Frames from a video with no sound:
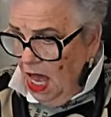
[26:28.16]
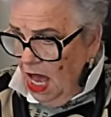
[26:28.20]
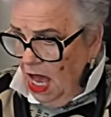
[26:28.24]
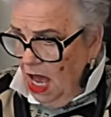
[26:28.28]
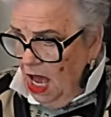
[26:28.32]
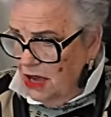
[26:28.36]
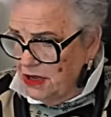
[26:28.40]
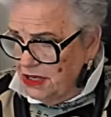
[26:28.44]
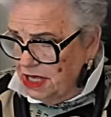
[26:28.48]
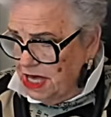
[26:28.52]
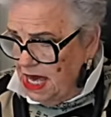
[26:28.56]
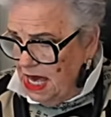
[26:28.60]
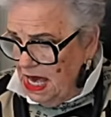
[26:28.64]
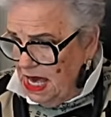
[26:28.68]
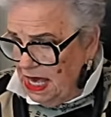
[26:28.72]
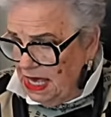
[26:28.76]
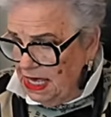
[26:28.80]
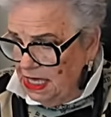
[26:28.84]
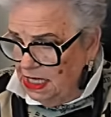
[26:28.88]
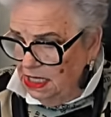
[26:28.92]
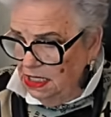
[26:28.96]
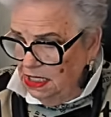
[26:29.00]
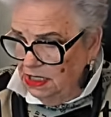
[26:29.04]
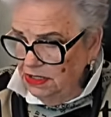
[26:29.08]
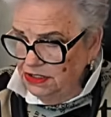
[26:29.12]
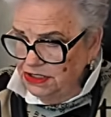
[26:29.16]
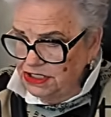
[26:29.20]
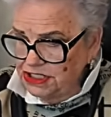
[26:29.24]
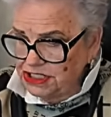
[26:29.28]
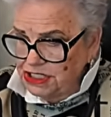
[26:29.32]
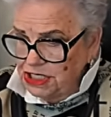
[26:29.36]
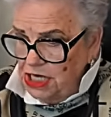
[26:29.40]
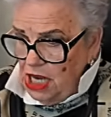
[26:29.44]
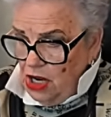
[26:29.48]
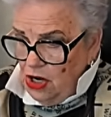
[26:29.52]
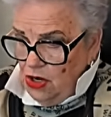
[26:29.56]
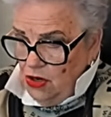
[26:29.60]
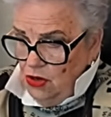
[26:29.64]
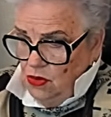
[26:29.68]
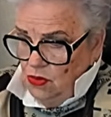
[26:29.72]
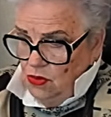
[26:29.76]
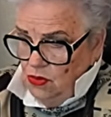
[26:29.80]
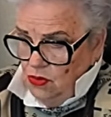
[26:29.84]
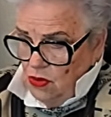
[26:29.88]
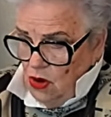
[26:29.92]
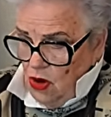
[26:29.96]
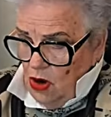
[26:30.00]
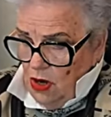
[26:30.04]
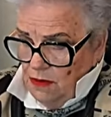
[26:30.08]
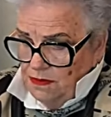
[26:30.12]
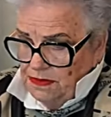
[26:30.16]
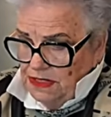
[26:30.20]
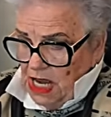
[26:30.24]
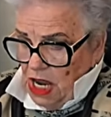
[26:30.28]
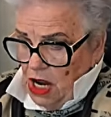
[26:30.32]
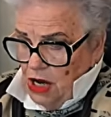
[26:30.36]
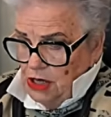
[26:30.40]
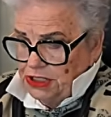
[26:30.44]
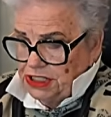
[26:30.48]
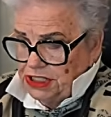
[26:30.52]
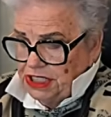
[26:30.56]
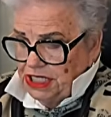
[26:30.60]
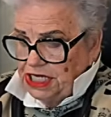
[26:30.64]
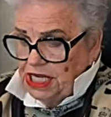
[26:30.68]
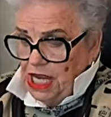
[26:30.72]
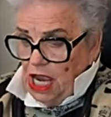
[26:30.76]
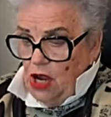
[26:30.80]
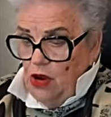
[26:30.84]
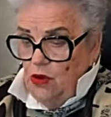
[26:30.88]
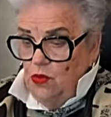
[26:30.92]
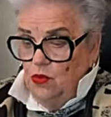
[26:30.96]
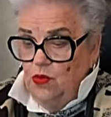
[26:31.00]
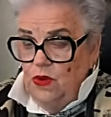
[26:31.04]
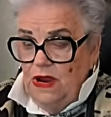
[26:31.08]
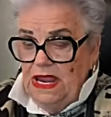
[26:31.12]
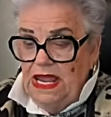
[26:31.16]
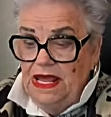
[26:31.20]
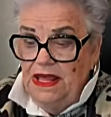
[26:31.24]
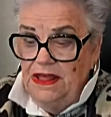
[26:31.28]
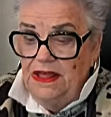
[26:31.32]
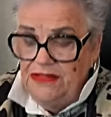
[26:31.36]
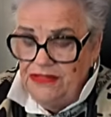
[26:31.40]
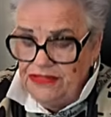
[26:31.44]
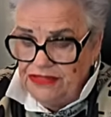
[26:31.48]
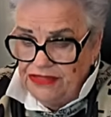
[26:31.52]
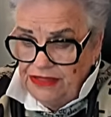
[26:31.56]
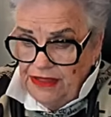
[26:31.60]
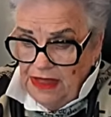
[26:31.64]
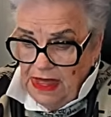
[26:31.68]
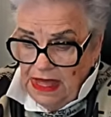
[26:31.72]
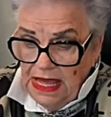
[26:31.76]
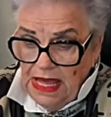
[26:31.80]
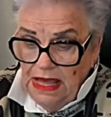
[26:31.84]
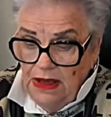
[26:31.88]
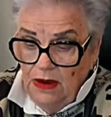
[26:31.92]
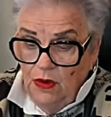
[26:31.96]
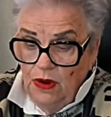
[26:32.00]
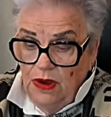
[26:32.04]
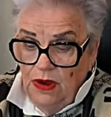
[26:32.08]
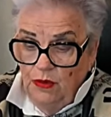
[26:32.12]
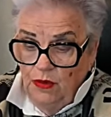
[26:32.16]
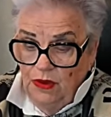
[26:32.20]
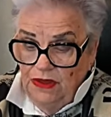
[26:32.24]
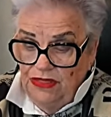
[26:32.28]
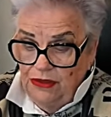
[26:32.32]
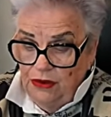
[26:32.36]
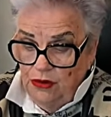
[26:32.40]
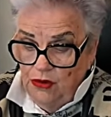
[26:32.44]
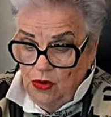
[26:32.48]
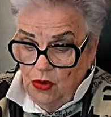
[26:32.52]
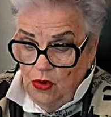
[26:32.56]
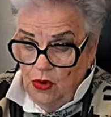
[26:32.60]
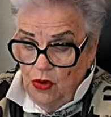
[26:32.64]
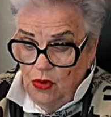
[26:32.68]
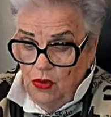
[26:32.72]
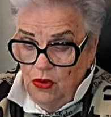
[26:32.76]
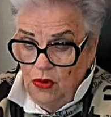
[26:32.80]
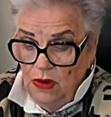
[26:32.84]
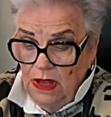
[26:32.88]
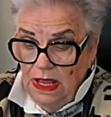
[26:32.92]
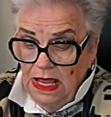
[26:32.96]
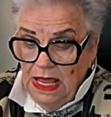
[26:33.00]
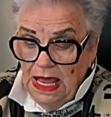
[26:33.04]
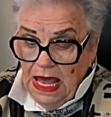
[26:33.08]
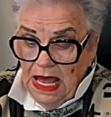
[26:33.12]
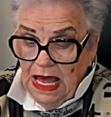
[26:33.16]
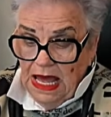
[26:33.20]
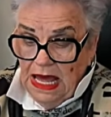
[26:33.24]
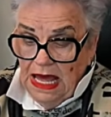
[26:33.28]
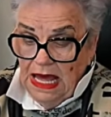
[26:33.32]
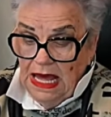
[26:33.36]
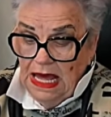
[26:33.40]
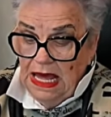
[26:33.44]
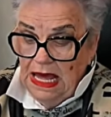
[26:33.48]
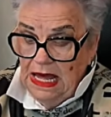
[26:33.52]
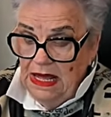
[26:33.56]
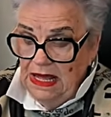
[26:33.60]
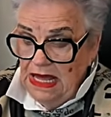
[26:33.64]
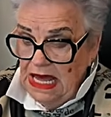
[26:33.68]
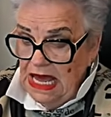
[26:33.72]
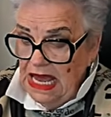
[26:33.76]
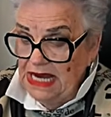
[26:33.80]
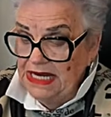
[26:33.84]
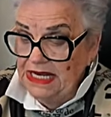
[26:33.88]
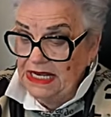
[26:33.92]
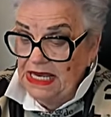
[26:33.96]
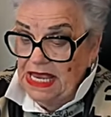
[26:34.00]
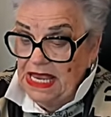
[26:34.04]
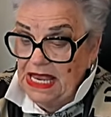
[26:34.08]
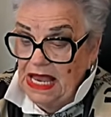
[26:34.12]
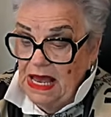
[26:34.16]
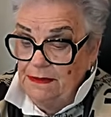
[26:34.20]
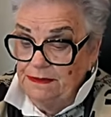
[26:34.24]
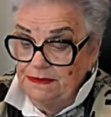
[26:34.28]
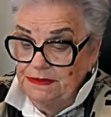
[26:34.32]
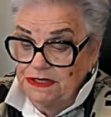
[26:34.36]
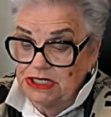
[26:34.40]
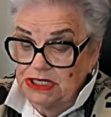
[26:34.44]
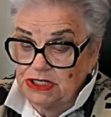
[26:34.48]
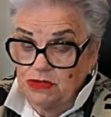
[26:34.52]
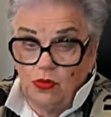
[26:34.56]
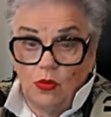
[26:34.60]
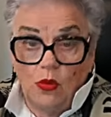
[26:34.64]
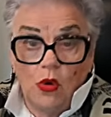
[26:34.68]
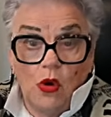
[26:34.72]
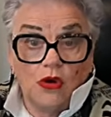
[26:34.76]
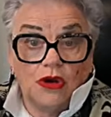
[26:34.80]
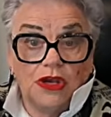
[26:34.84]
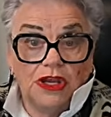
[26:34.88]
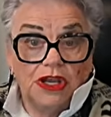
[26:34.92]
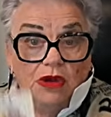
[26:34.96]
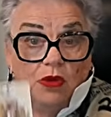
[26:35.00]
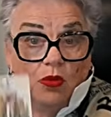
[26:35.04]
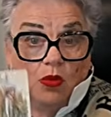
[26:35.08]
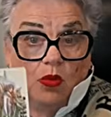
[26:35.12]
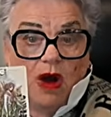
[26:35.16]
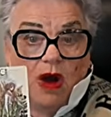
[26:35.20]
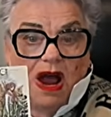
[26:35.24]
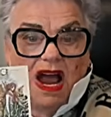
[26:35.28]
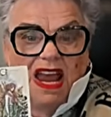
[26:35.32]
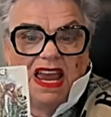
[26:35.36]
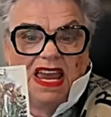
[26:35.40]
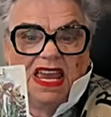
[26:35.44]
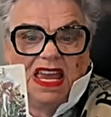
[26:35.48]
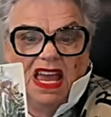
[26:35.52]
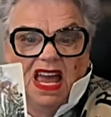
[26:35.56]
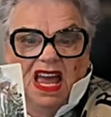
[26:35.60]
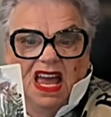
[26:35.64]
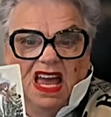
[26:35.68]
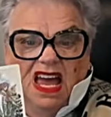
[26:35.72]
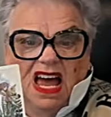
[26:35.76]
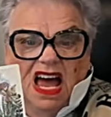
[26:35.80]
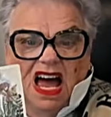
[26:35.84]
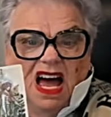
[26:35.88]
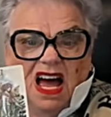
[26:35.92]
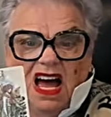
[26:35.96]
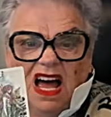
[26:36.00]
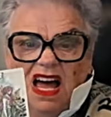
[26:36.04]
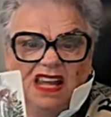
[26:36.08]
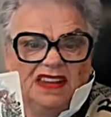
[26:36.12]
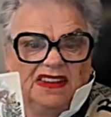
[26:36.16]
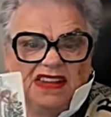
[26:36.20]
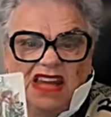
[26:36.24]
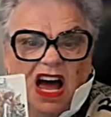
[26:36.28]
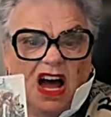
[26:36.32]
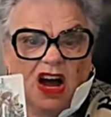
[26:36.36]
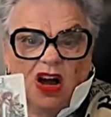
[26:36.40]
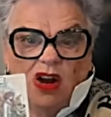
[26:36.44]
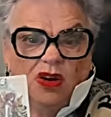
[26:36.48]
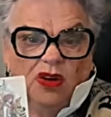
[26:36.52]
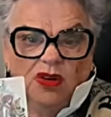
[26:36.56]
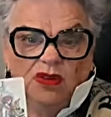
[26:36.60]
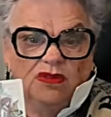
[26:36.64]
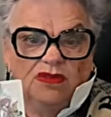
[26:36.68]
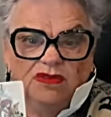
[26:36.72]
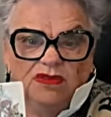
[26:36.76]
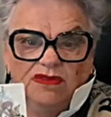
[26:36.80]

Okay, so I'm going to go with it all. Eight of Cups, walking away. No,